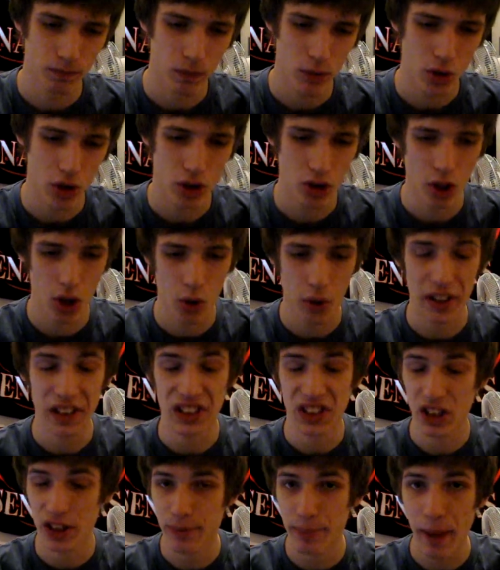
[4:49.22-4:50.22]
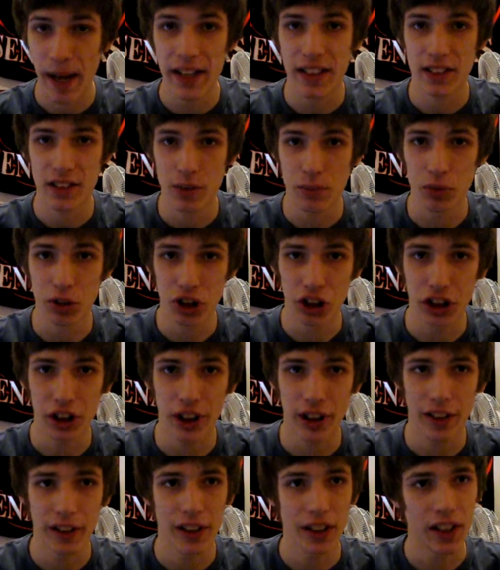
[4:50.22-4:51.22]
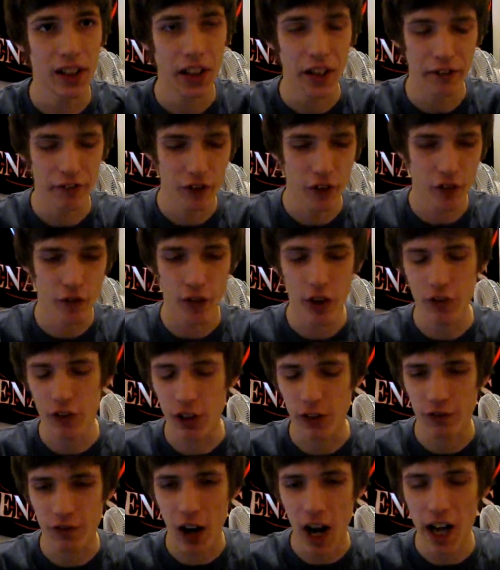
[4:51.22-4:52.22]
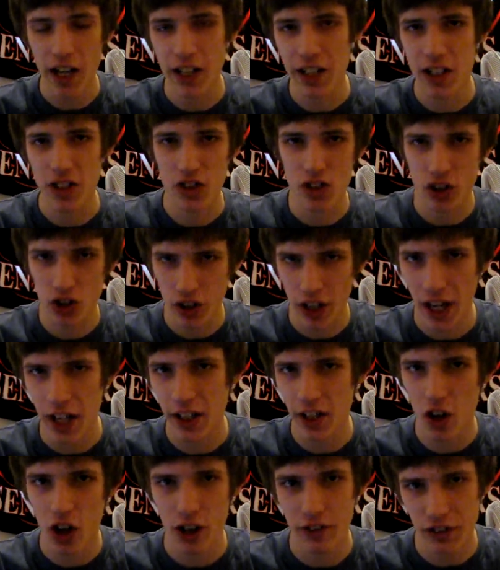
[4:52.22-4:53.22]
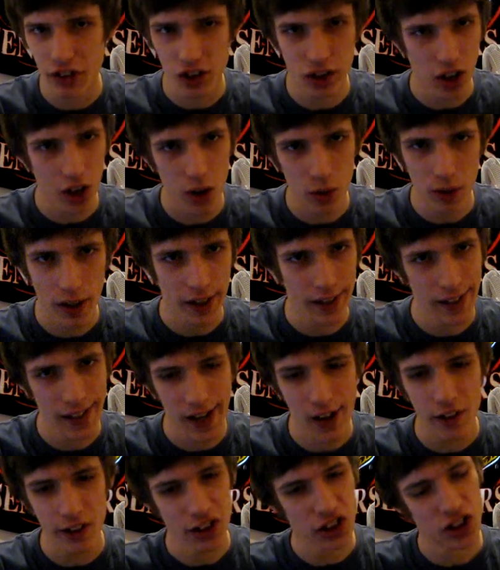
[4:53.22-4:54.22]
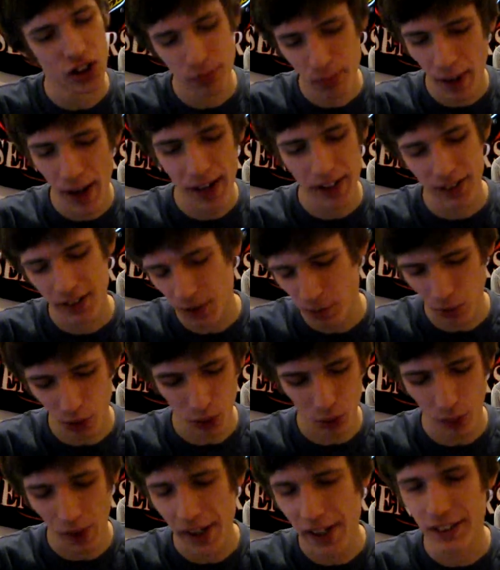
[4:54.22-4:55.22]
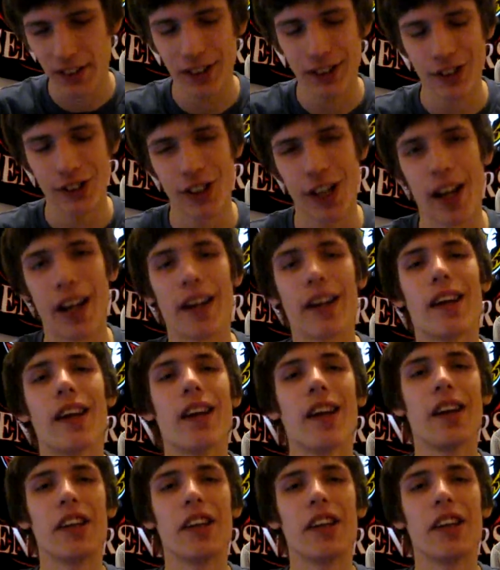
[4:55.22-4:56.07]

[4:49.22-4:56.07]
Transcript: So expect some shit. If you're finding it's getting off slow right now, expect some crazy shit.